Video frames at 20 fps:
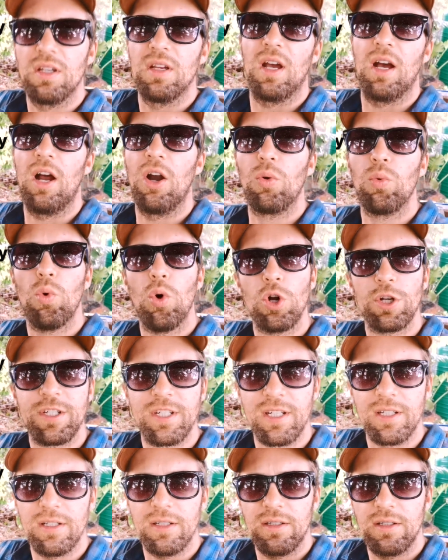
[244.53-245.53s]
our
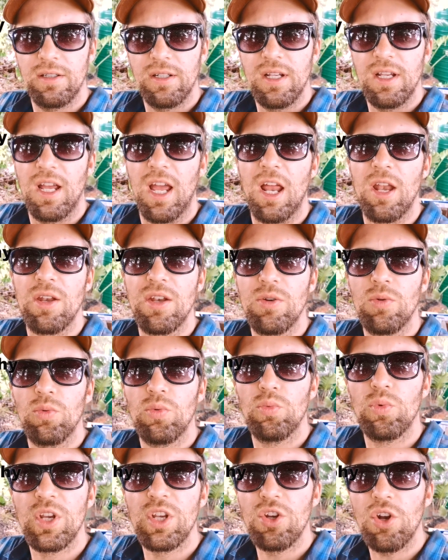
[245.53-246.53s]
water, and
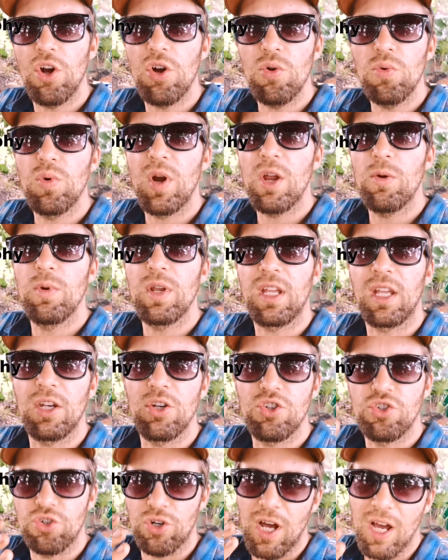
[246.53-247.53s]
we know where we can
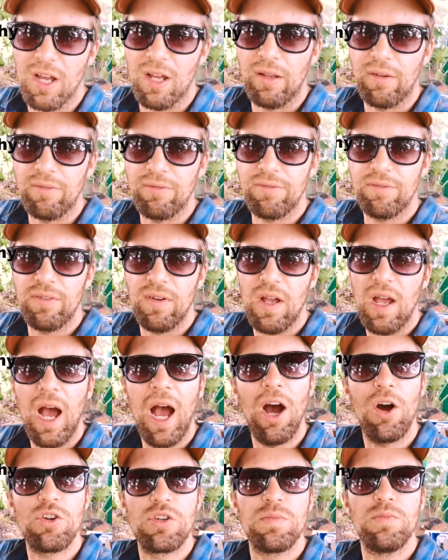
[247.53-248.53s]
drive,
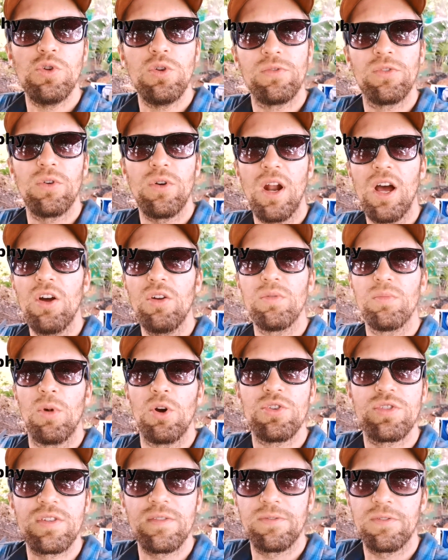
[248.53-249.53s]
how to move around
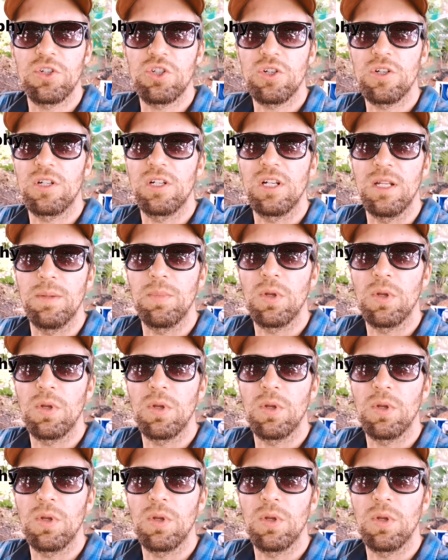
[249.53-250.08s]
most efficiently.